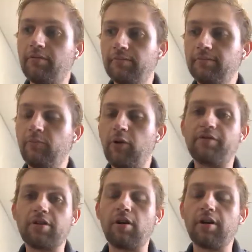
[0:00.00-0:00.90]
we've
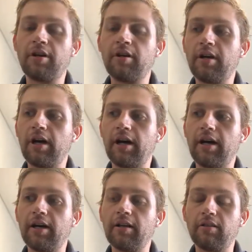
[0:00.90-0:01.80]
started
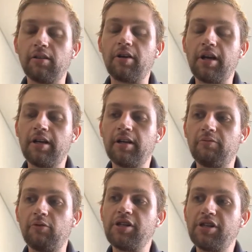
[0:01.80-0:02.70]
looking and
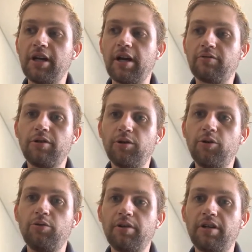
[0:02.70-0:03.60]
reaching out
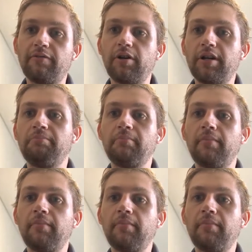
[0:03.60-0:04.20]
to different